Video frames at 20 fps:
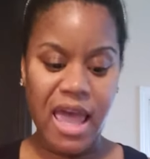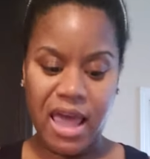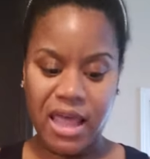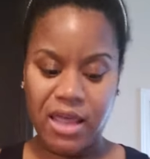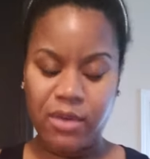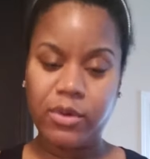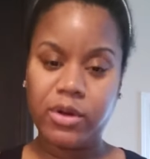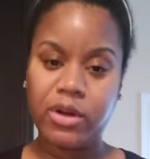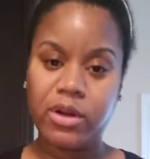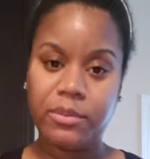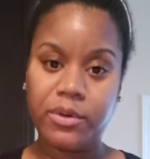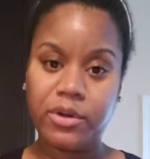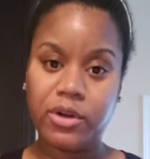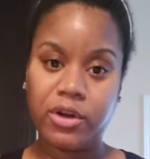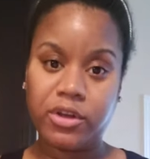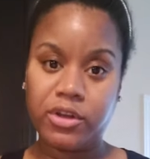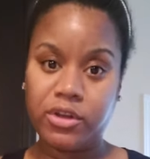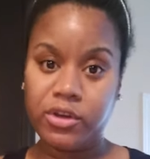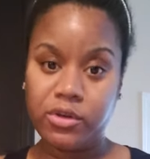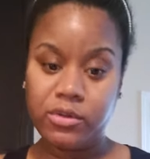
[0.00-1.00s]
Then we're going to put our
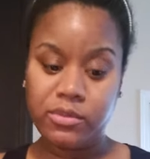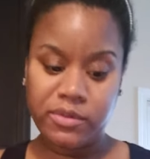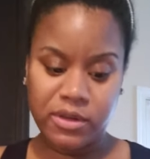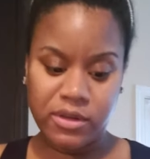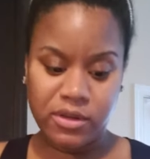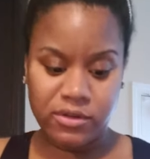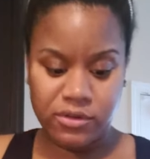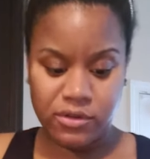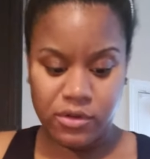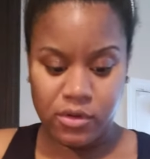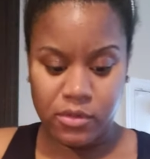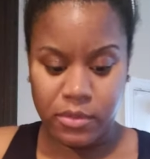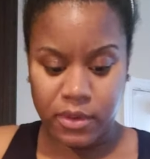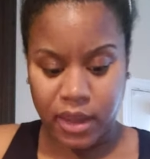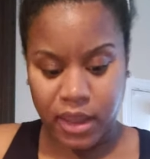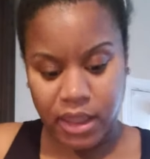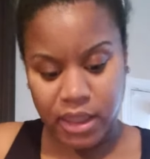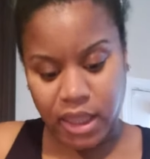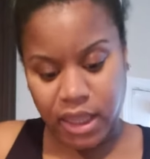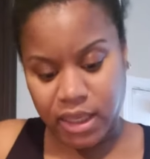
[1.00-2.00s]
cubes in the soup,
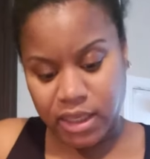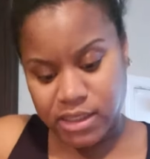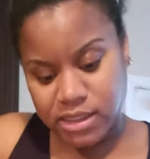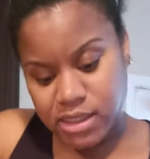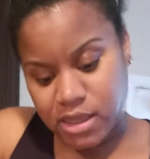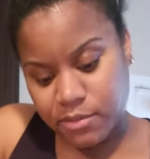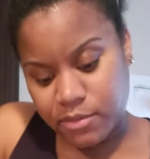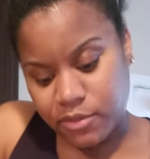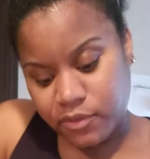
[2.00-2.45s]
and like I said